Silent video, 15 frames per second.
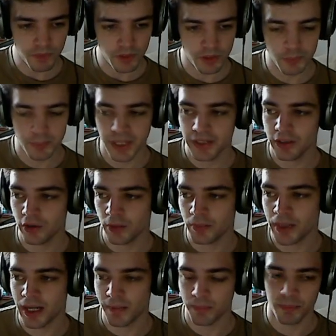depending on the
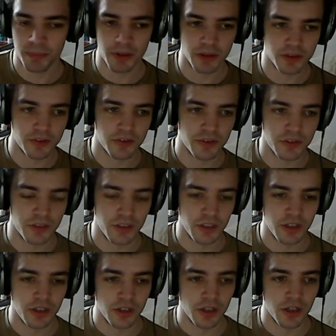map, but
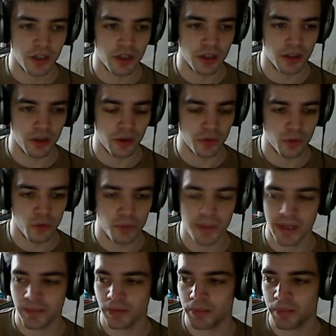on all
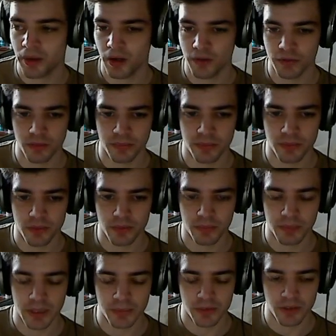maps apart from
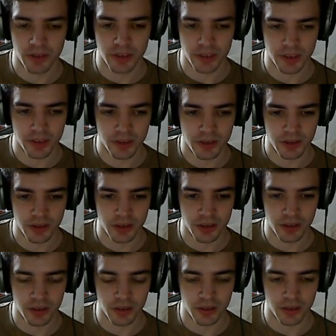maps like
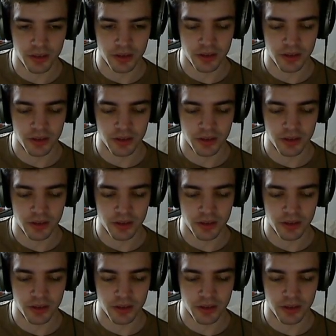Aerowalk